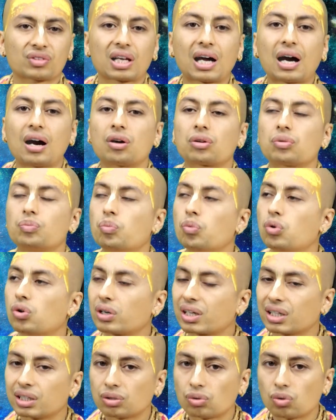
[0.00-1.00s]
our
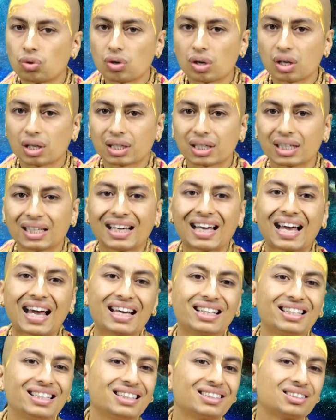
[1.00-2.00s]
modern world
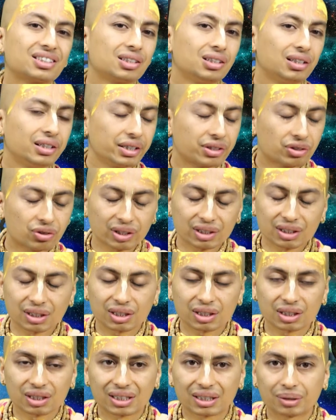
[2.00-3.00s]
and its literature
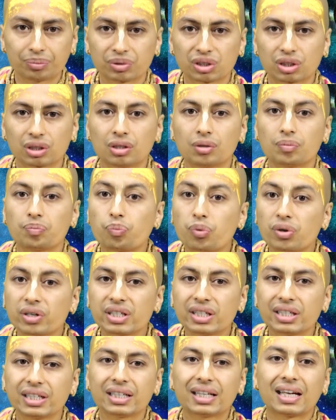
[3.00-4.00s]
seems
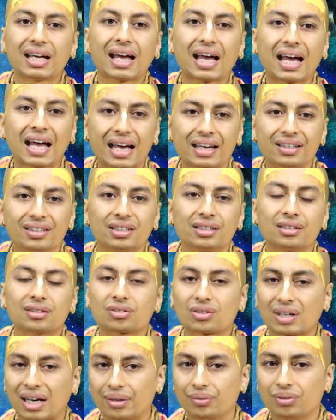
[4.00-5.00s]
puny and
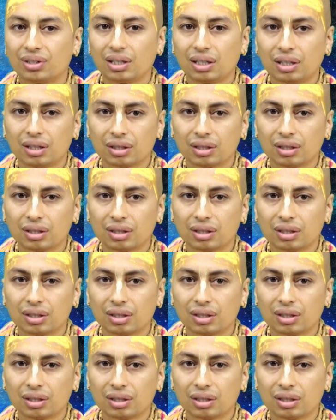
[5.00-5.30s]
tribal.